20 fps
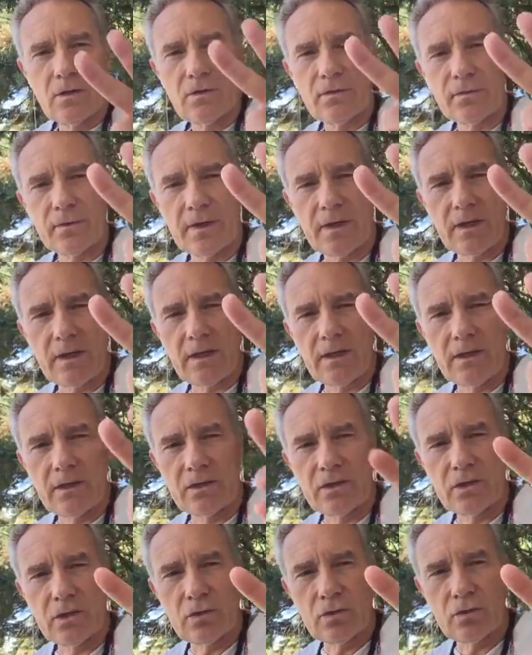Three,
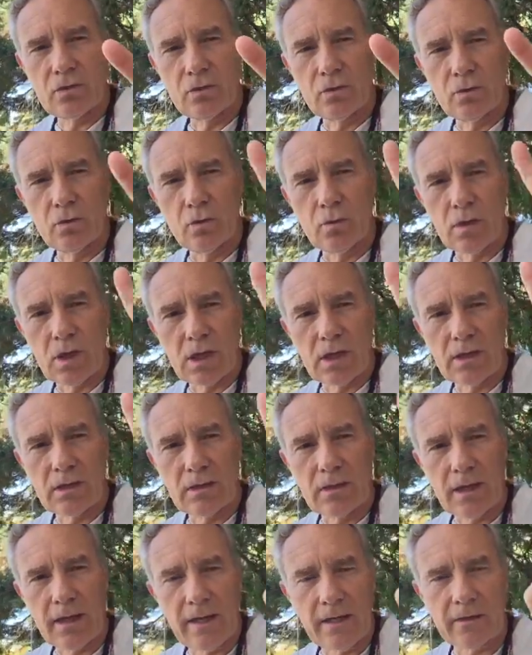two,
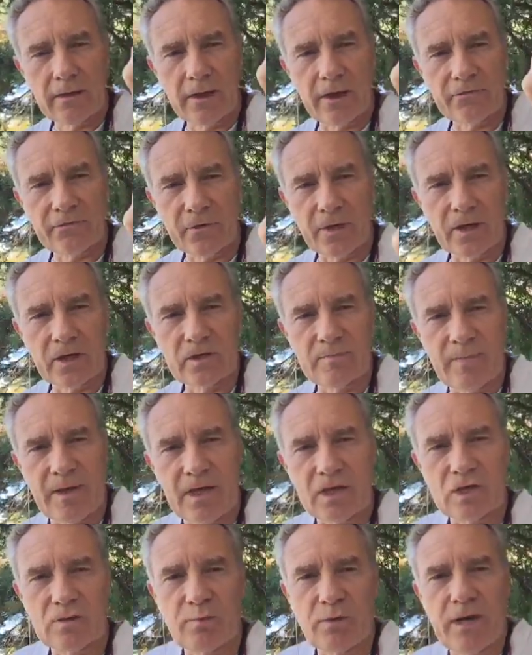one. Hey, Internet friends,
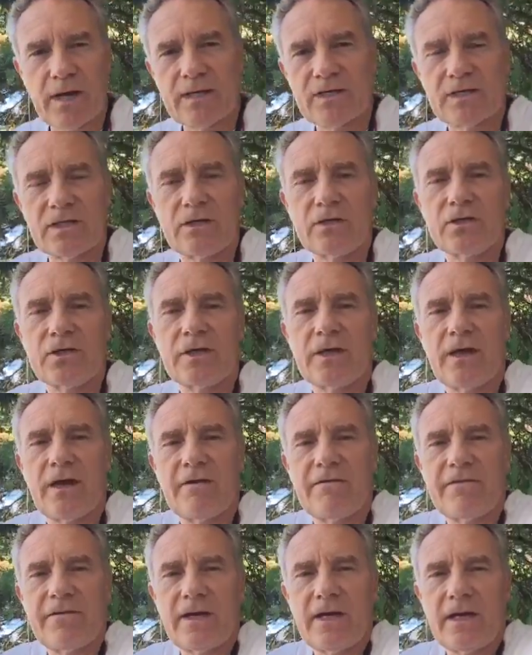Magic Brad, Synergy
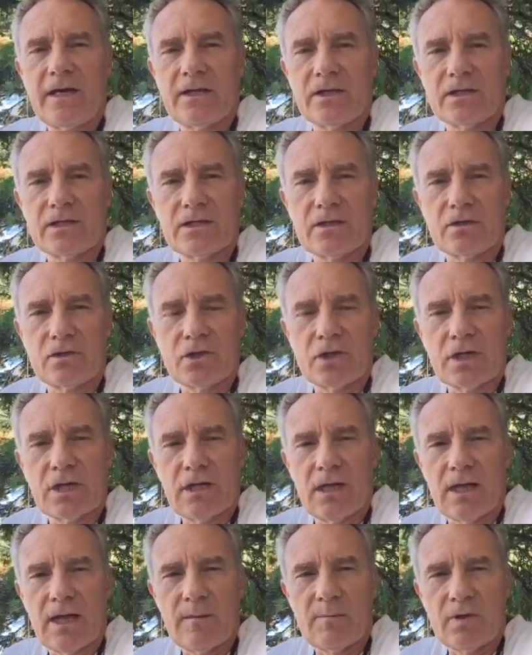Cafe, and the Synergy
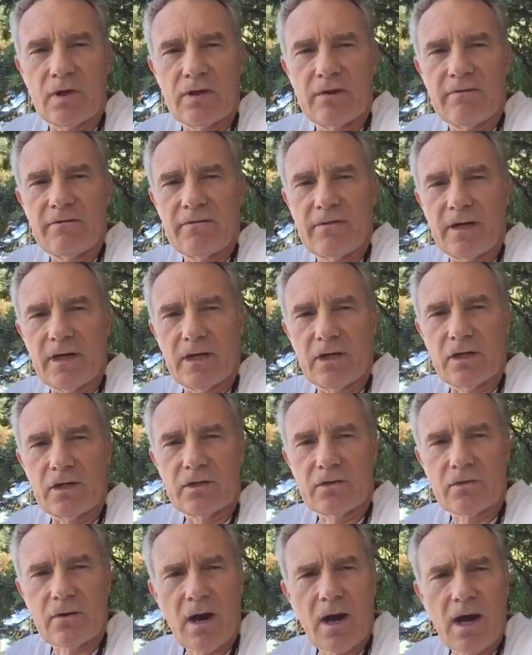Collaborative, and
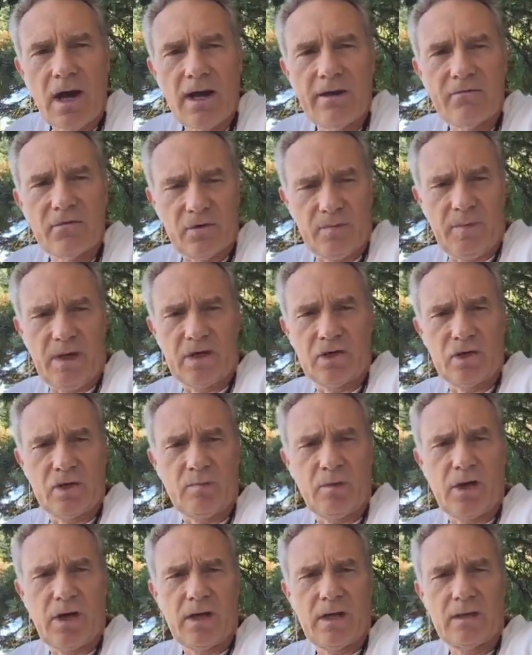Thrive with Magic
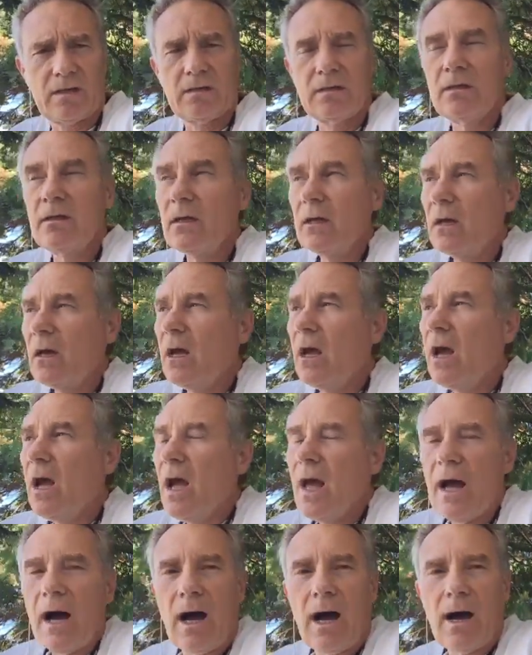Brad.
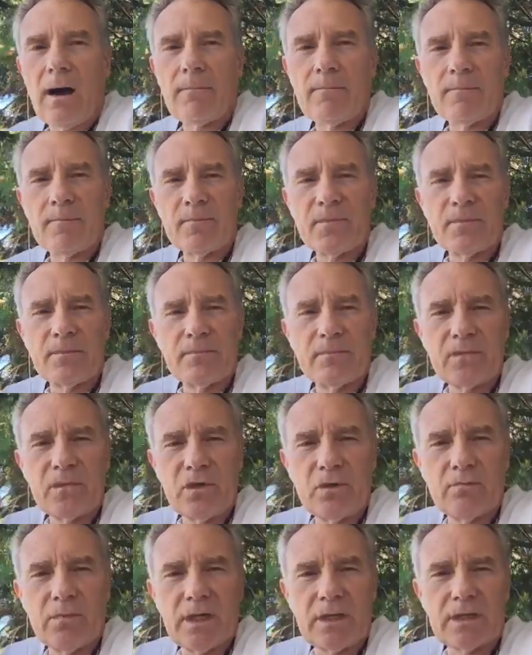
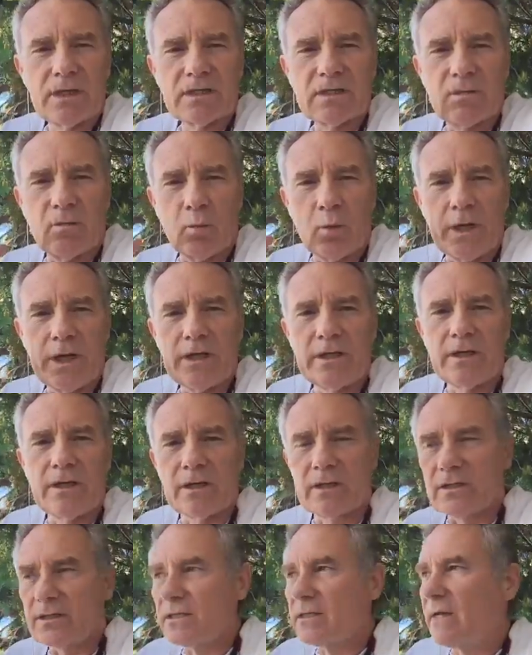You might get some wind here
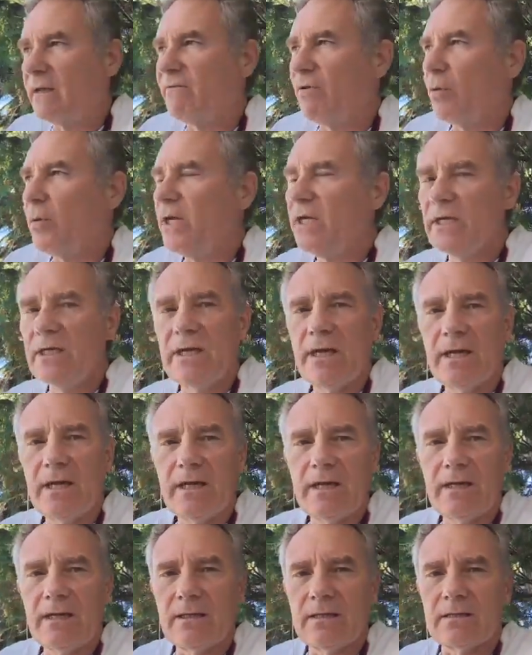because it's kind of a windy
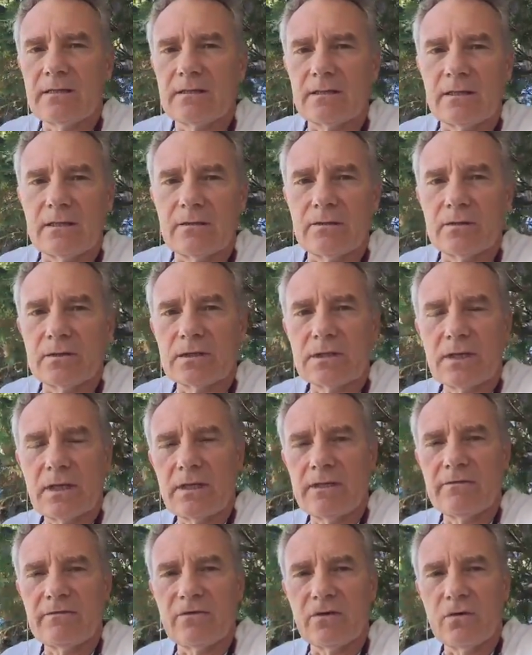day. It was
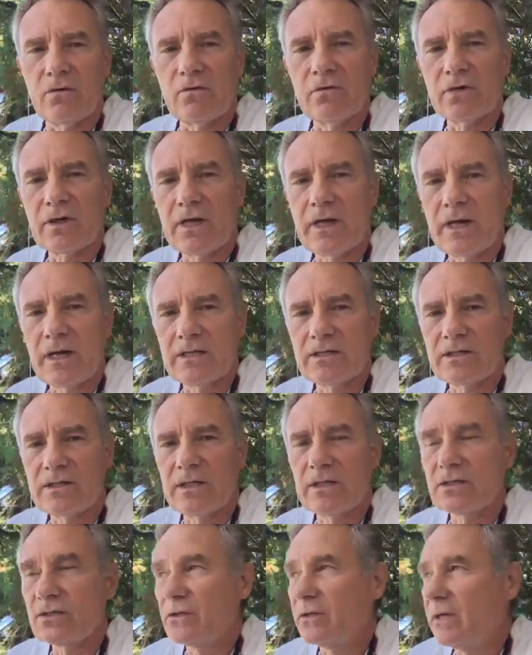kind of overcast
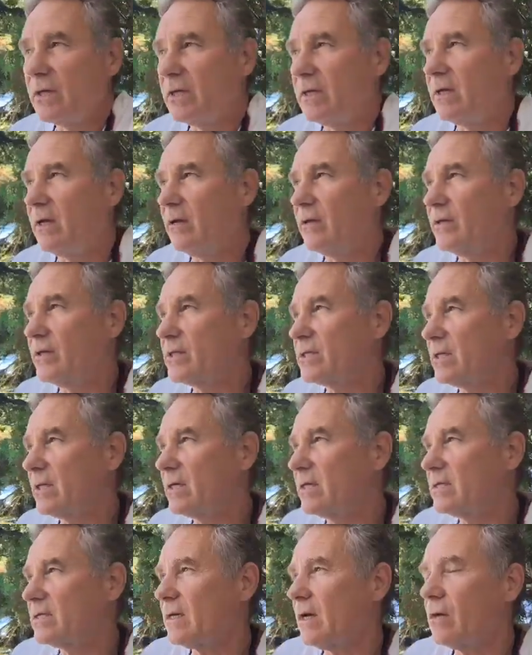yesterday, and now the
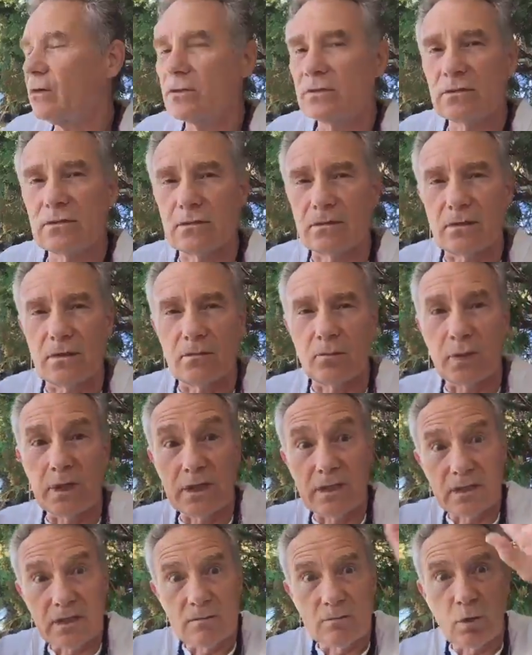sun is out, so the
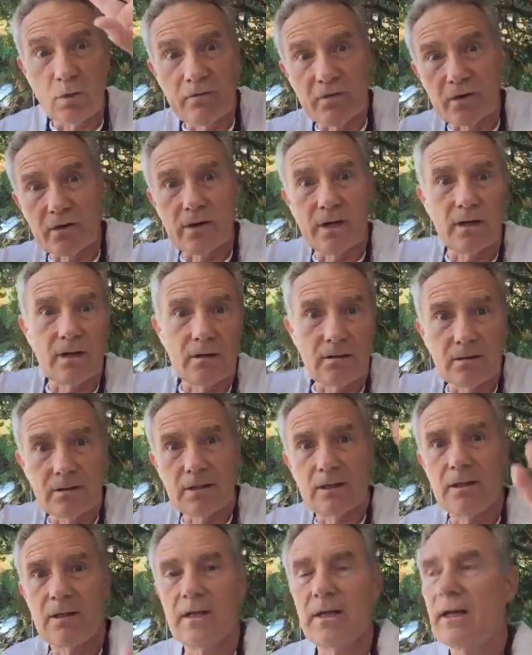wind's moving around
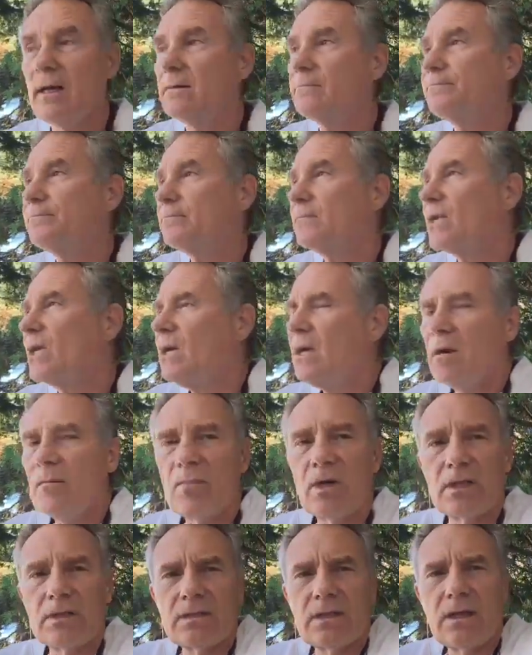and all that.
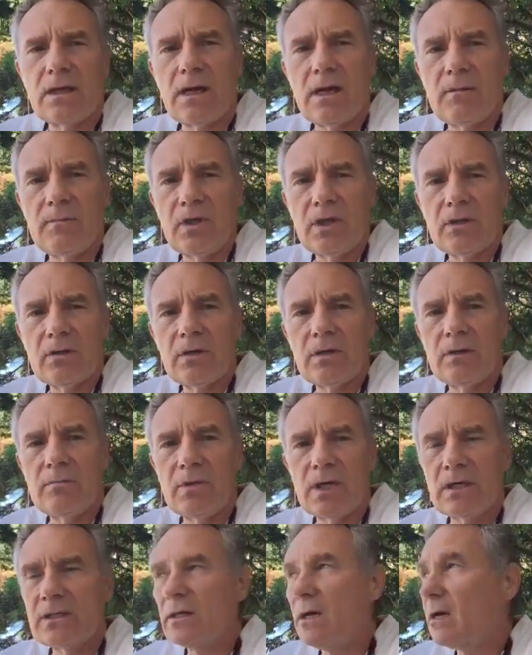But I'm here in
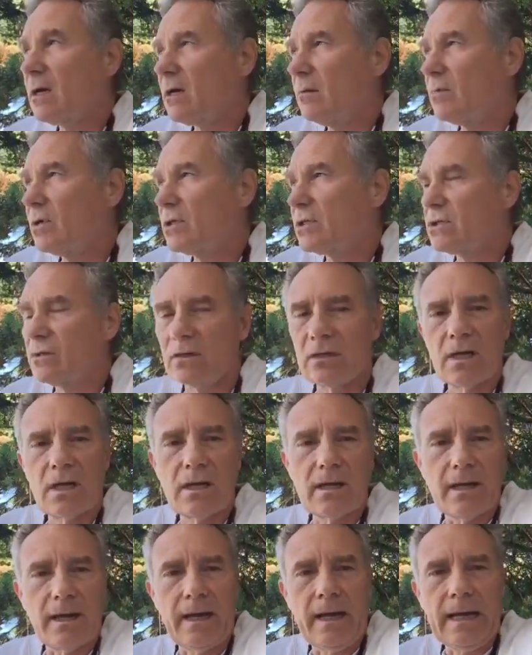Minnetonka,
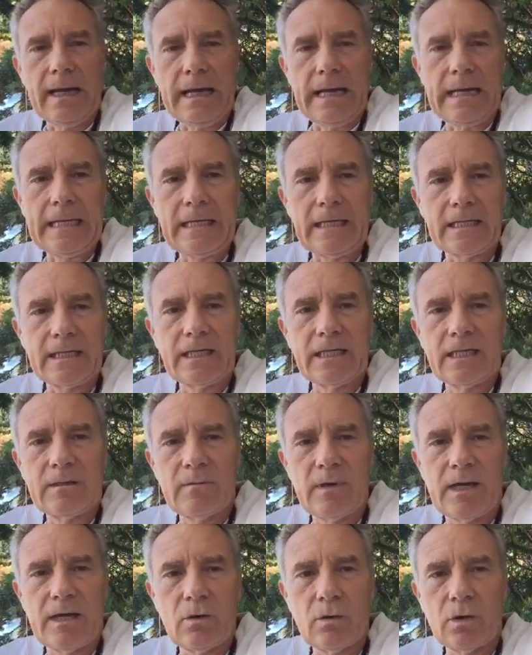Minnesota, and getting
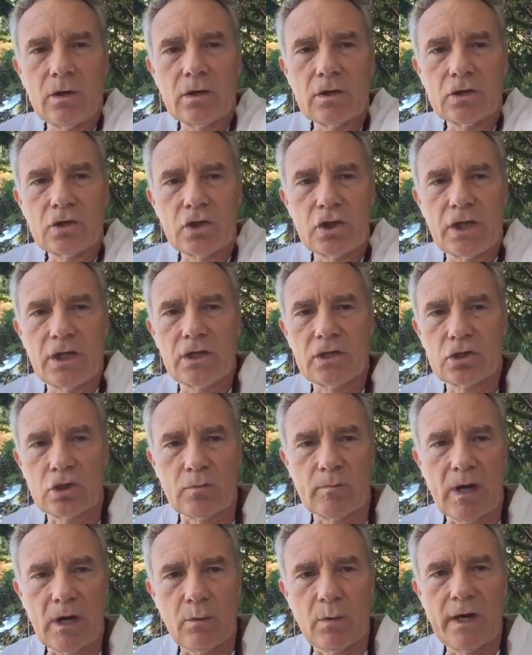my oil changed,
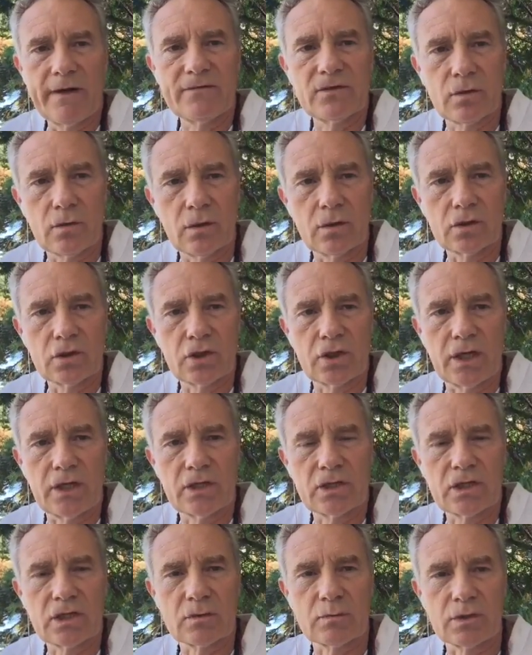or my wife's oil
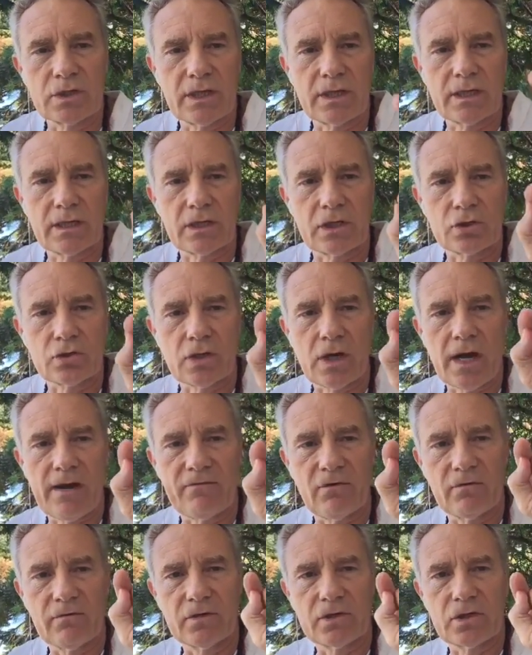changed, because we're taking a
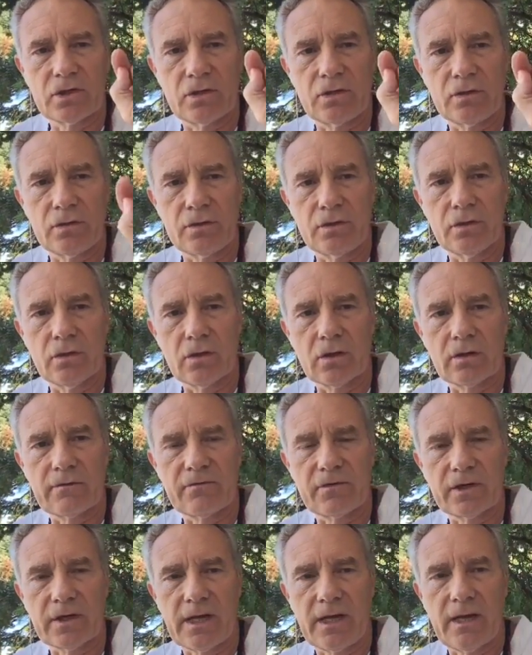drive over to New York
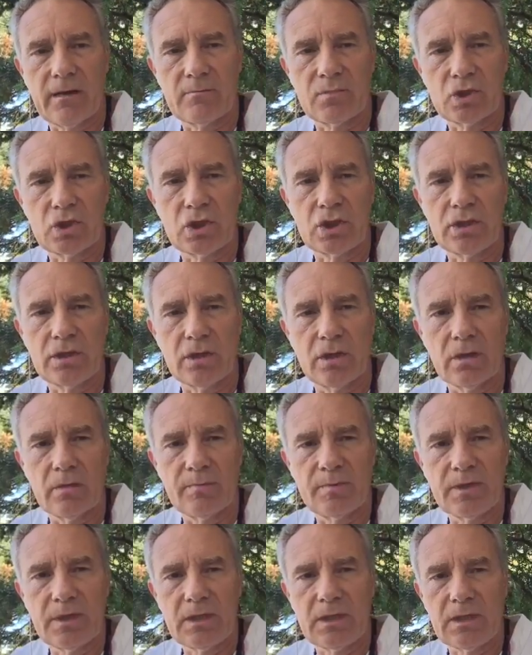for Camp
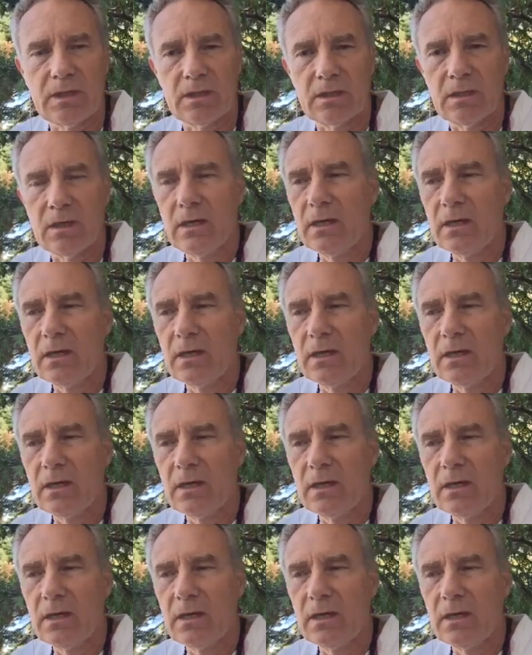GLP.